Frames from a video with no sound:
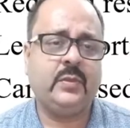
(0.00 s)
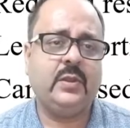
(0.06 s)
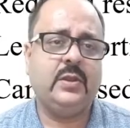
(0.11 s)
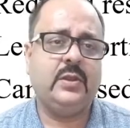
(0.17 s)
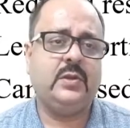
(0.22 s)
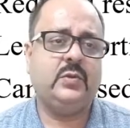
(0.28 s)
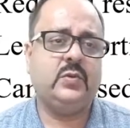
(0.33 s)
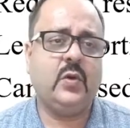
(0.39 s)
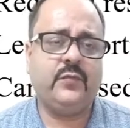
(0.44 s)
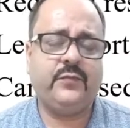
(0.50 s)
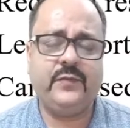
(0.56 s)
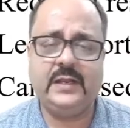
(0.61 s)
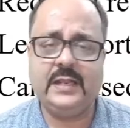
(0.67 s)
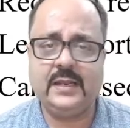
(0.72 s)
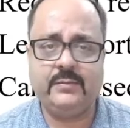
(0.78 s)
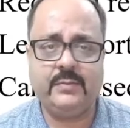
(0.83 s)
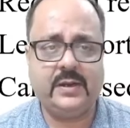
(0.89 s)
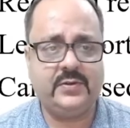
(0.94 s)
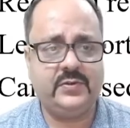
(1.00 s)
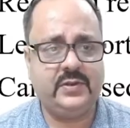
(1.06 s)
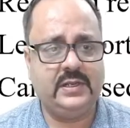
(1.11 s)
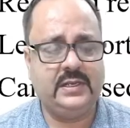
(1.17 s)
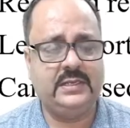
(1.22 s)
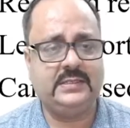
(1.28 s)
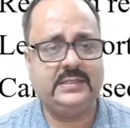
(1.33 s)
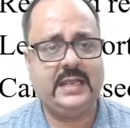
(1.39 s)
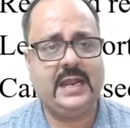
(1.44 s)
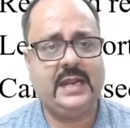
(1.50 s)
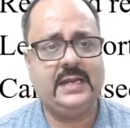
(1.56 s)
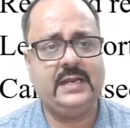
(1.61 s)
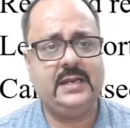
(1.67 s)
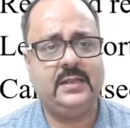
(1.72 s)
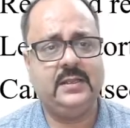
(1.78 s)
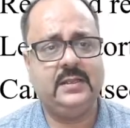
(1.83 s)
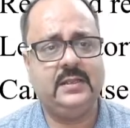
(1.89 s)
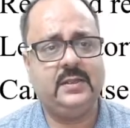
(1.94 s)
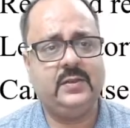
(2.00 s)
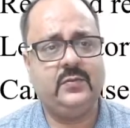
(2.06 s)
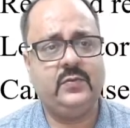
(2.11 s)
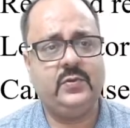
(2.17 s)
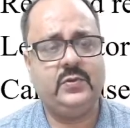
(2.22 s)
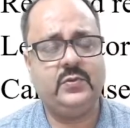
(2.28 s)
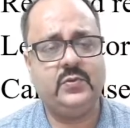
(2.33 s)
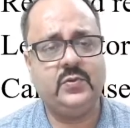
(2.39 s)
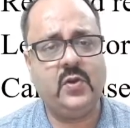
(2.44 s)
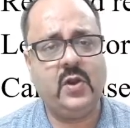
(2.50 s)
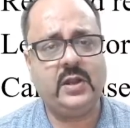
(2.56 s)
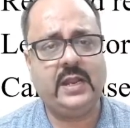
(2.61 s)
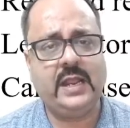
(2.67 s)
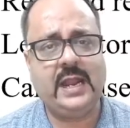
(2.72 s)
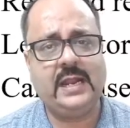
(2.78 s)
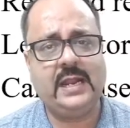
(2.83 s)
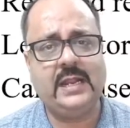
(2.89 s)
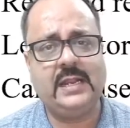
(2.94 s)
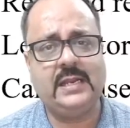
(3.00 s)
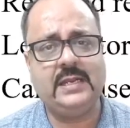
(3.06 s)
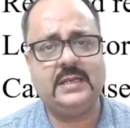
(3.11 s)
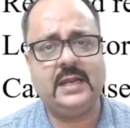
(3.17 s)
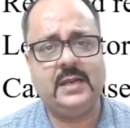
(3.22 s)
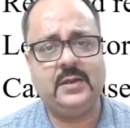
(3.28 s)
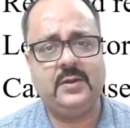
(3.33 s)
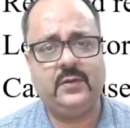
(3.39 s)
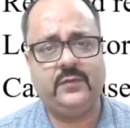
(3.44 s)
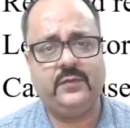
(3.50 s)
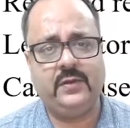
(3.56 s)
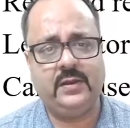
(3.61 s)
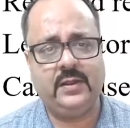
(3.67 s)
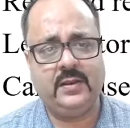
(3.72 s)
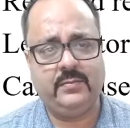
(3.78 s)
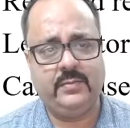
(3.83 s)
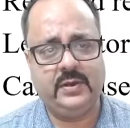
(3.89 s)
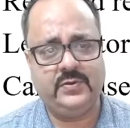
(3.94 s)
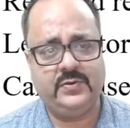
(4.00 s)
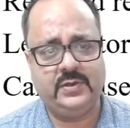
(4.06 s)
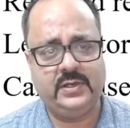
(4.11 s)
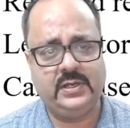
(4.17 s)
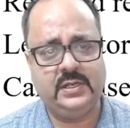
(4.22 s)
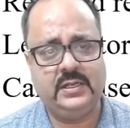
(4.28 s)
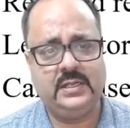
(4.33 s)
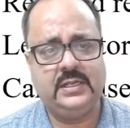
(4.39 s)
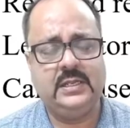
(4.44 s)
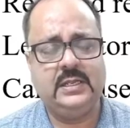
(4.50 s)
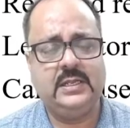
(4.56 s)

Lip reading: No filler material is added. We do not add any kind of filler material.